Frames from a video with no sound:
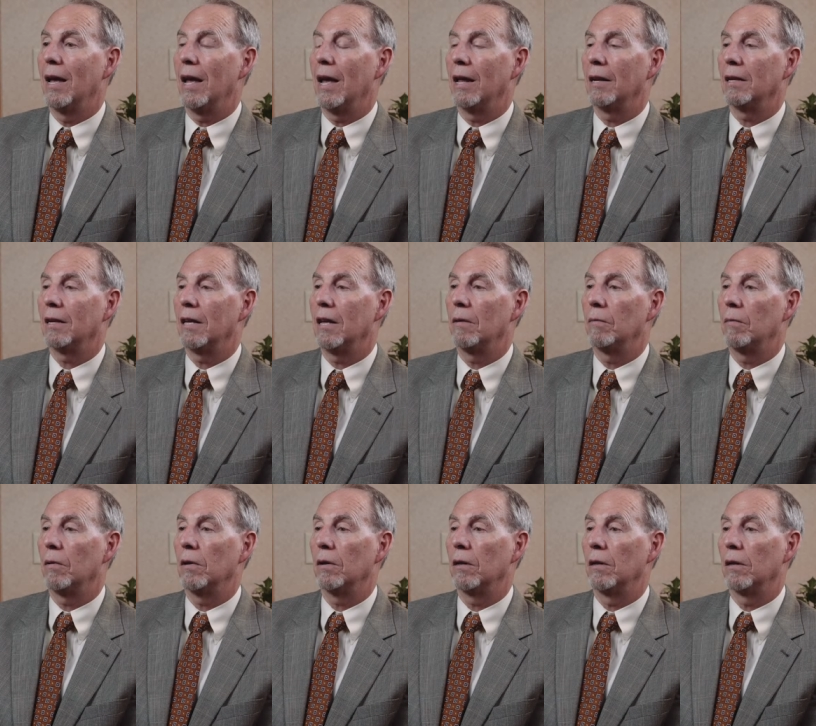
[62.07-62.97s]
and
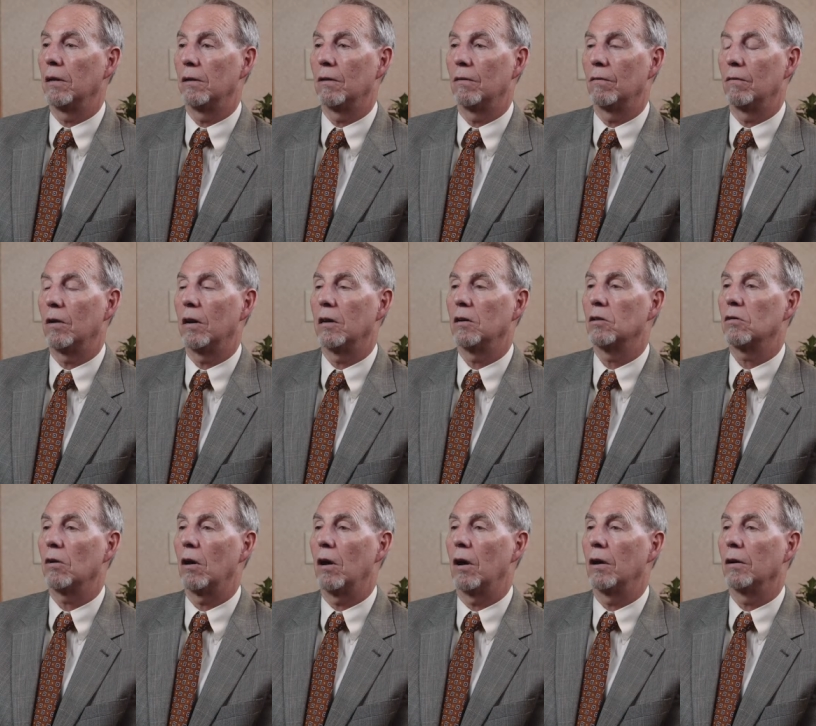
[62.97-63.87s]
keep it very
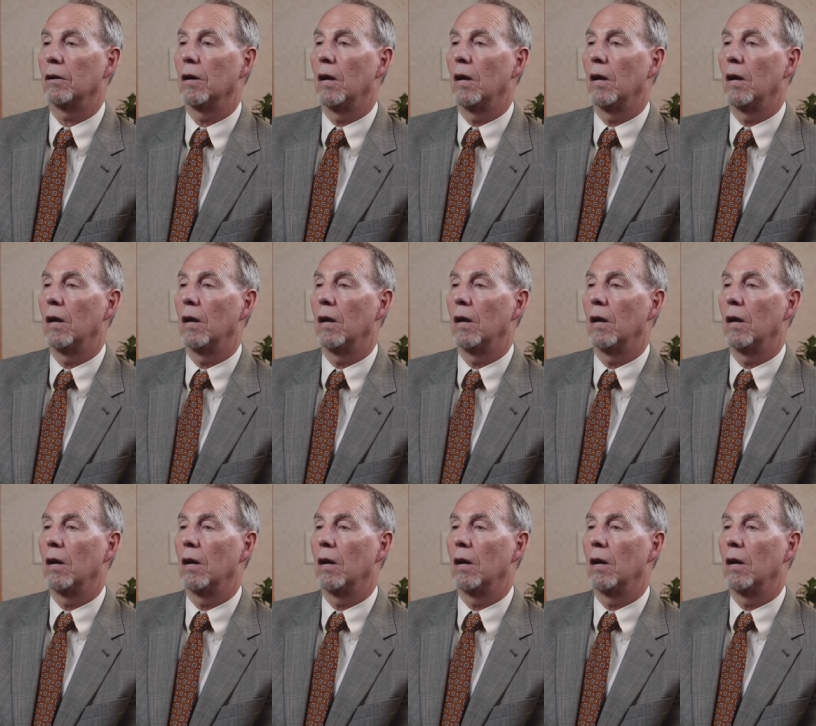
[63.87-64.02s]
strong.